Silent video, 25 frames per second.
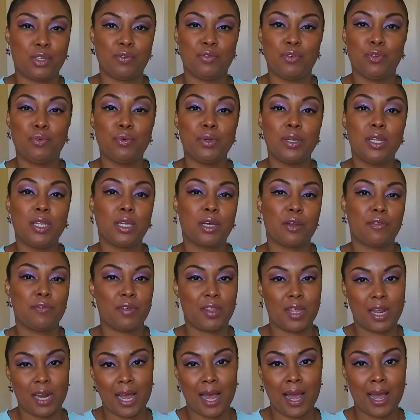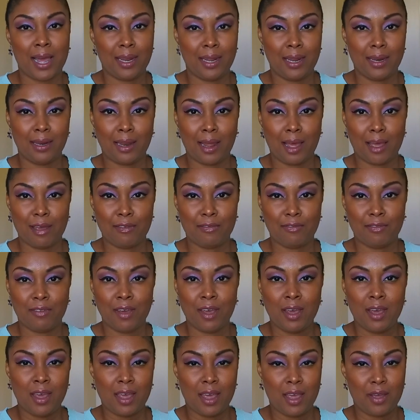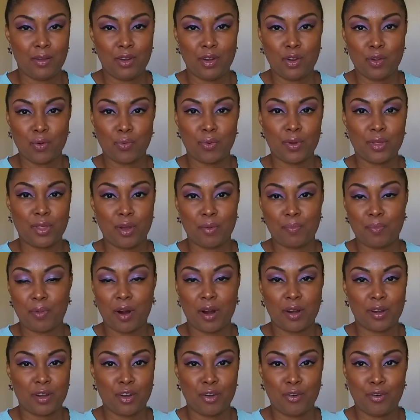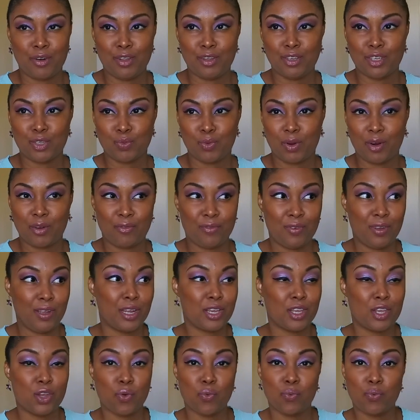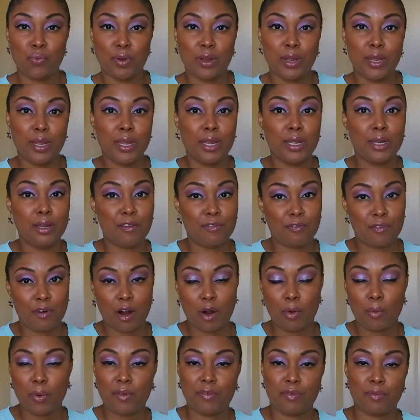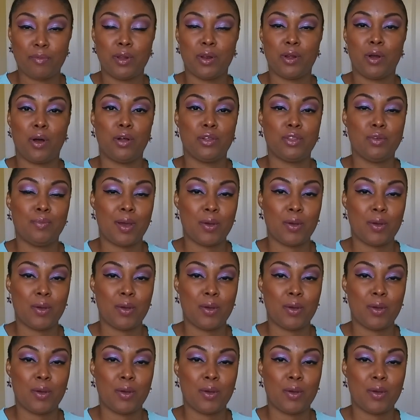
So if you're really looking for that island life and you're with your partner and you just want to feel like you're really far away from it all,